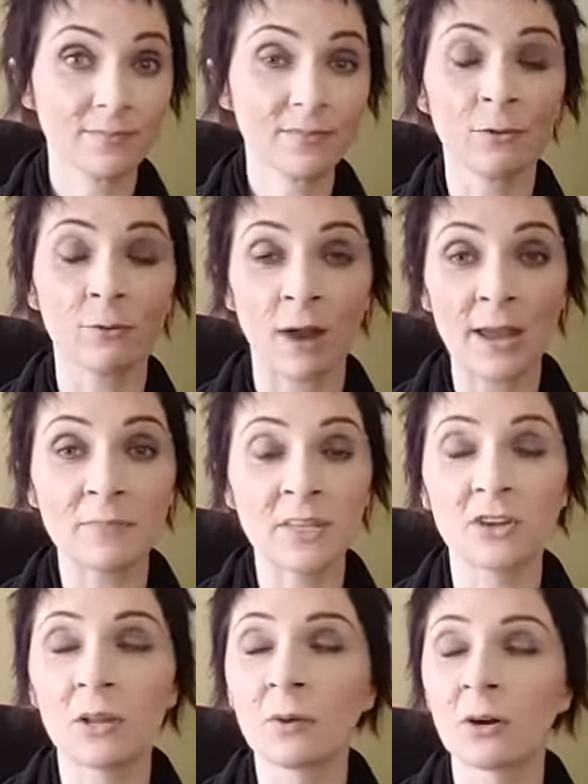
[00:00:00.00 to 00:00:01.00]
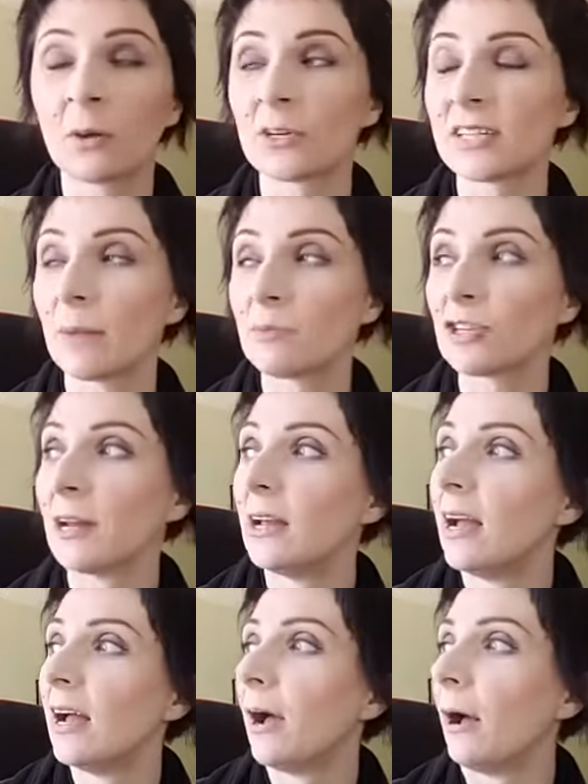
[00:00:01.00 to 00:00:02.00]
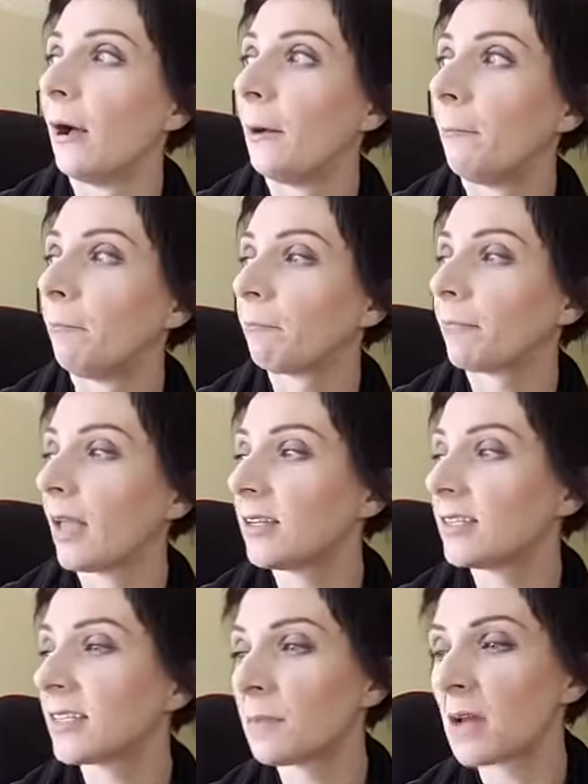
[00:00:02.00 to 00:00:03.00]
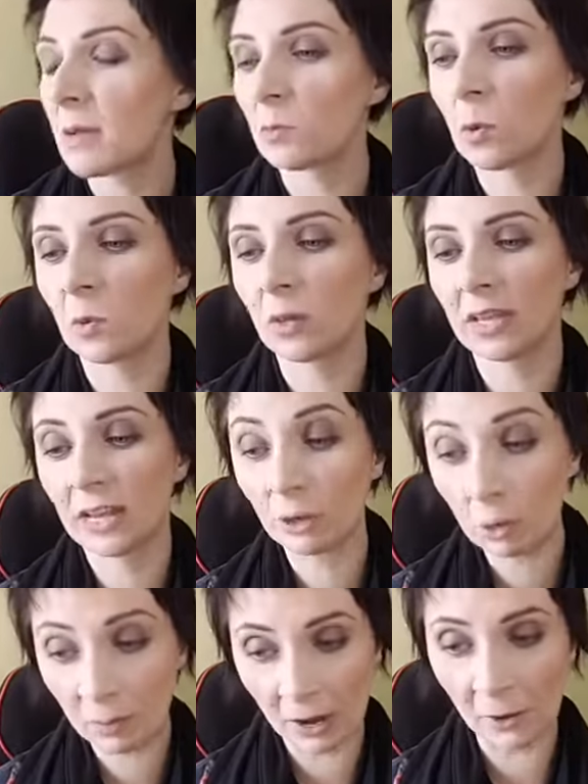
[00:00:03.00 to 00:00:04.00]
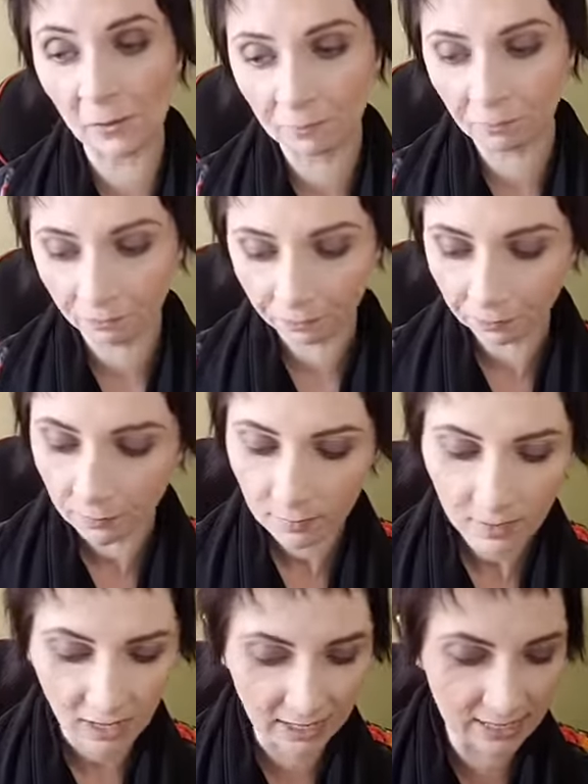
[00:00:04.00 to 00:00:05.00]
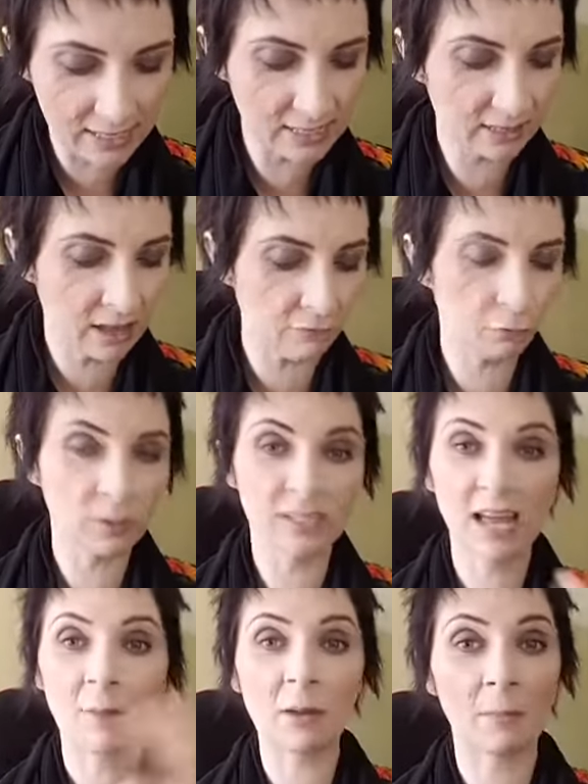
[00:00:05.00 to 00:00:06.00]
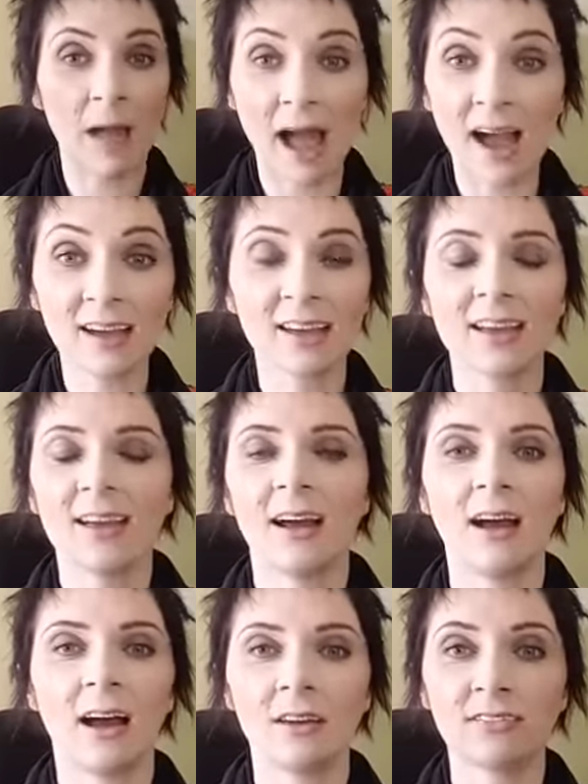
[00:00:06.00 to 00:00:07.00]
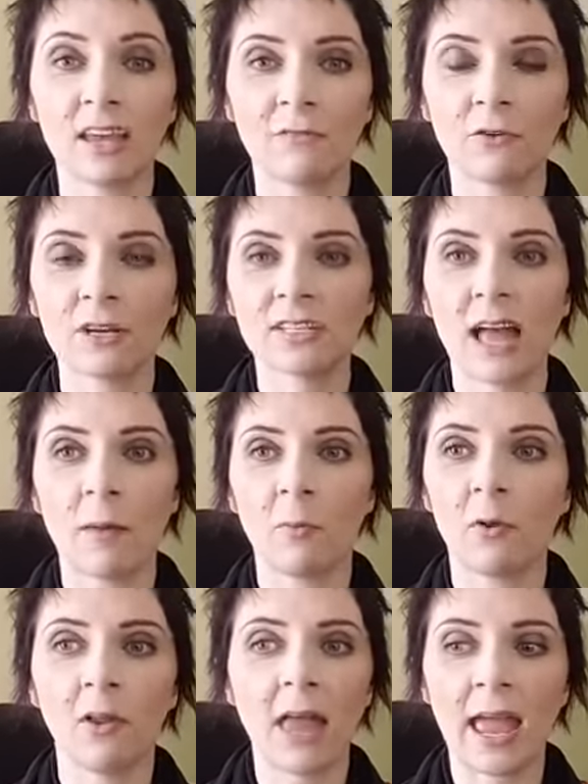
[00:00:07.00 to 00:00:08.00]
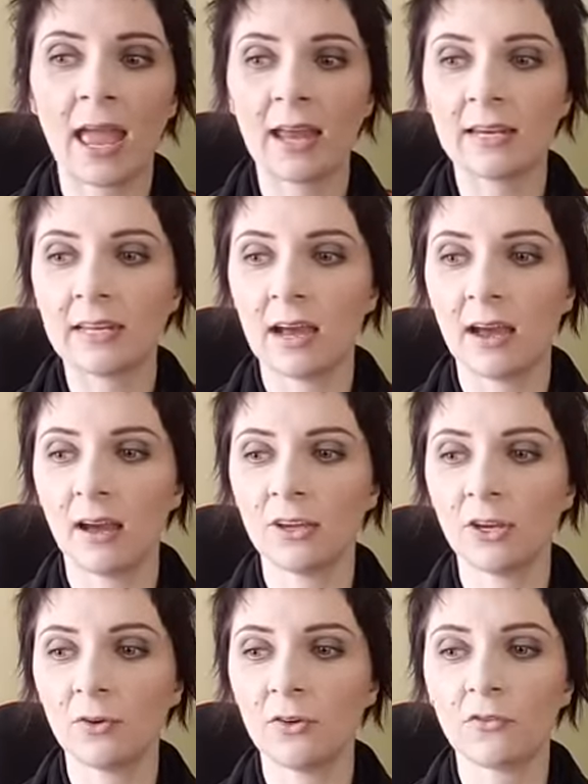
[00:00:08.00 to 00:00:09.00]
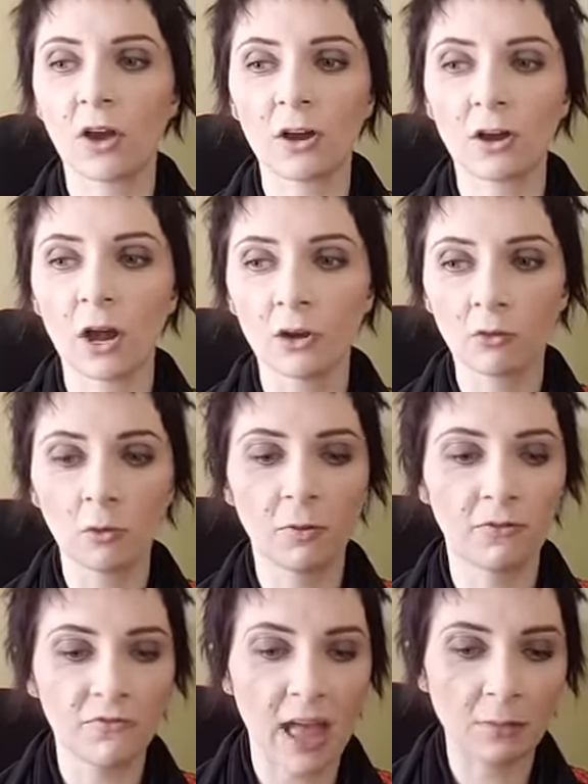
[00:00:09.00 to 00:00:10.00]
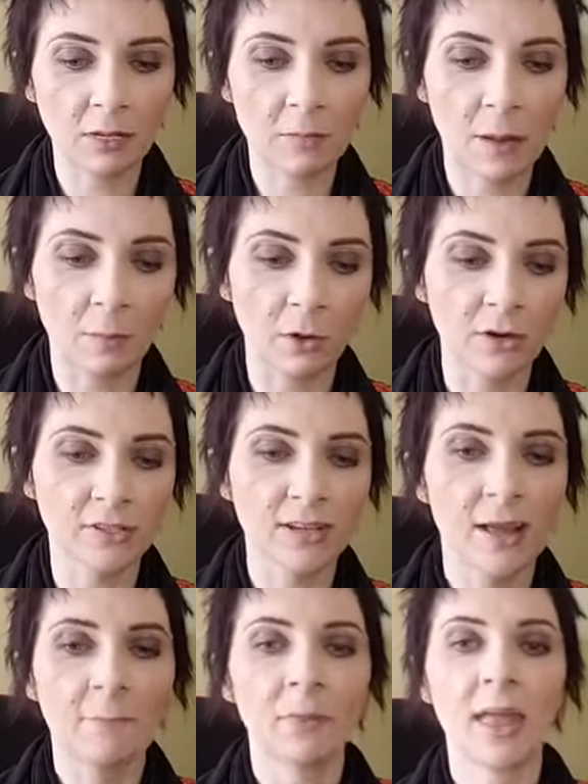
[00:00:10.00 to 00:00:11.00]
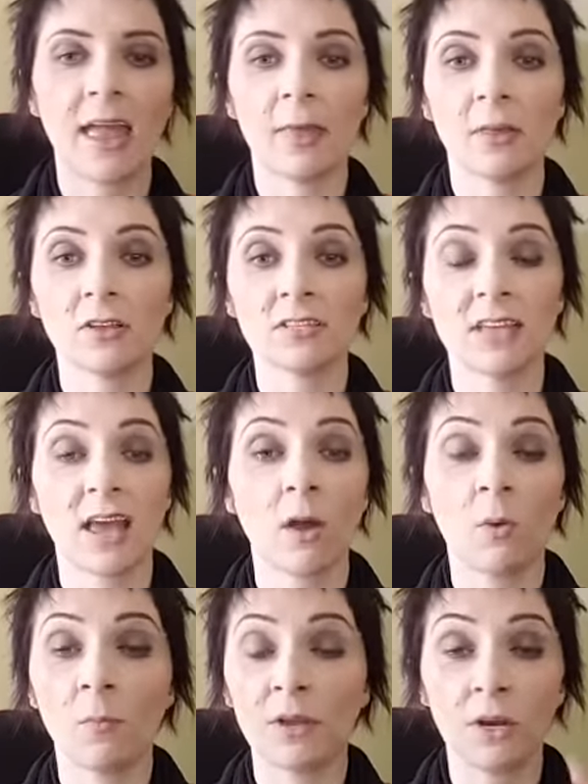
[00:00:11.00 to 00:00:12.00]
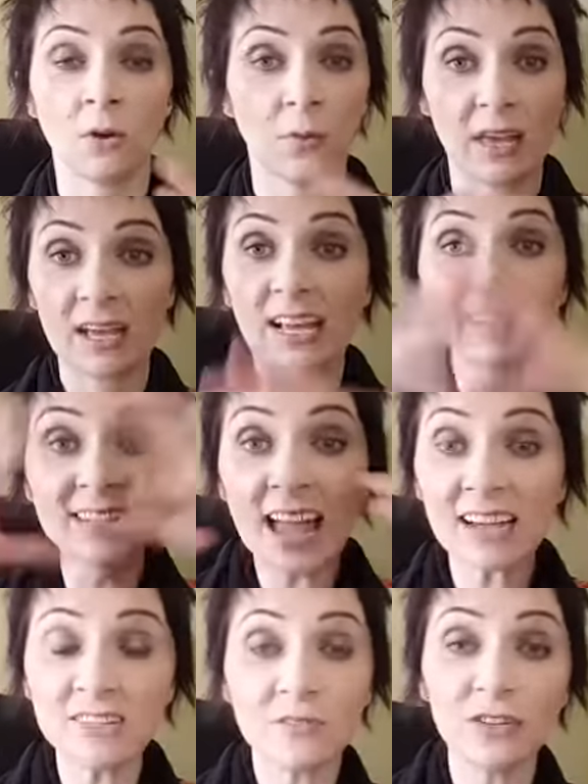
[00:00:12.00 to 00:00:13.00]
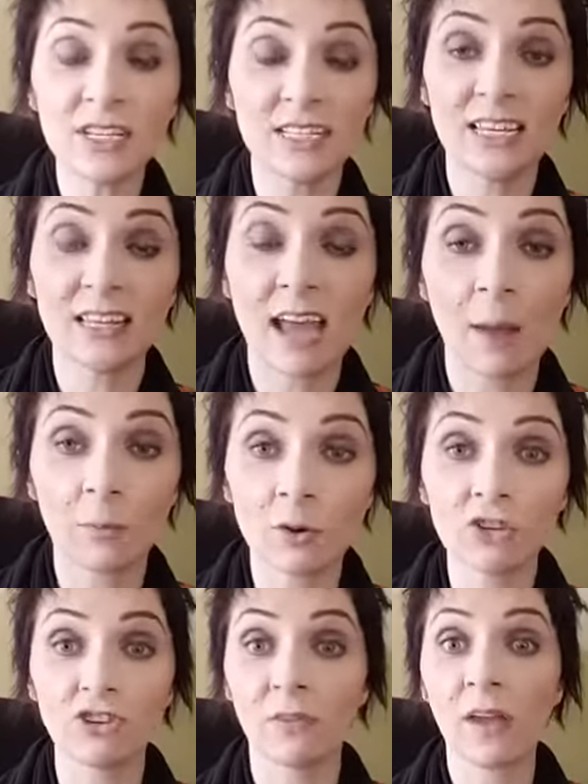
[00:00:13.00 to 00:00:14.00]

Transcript: right? It's all about our perception. Sometimes what we'll hear about is loved ones coming back, say, for example, and, you've got a group of family members, and they'll say, they collectively see the apparition. They